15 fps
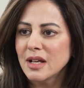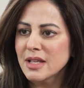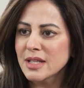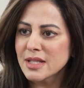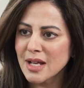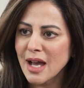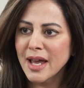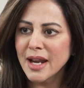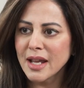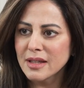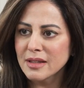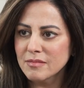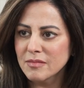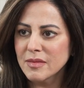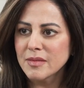
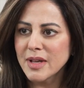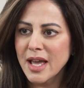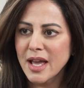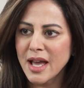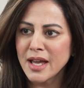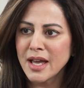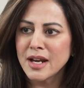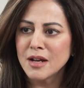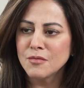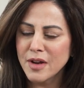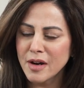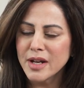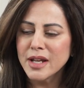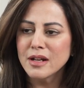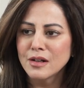starting at a
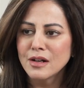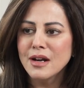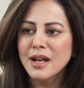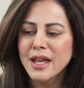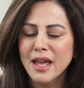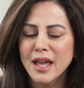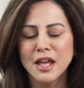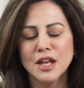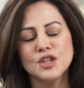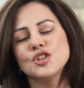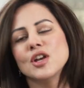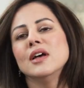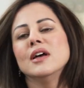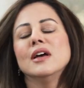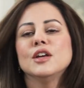very early age,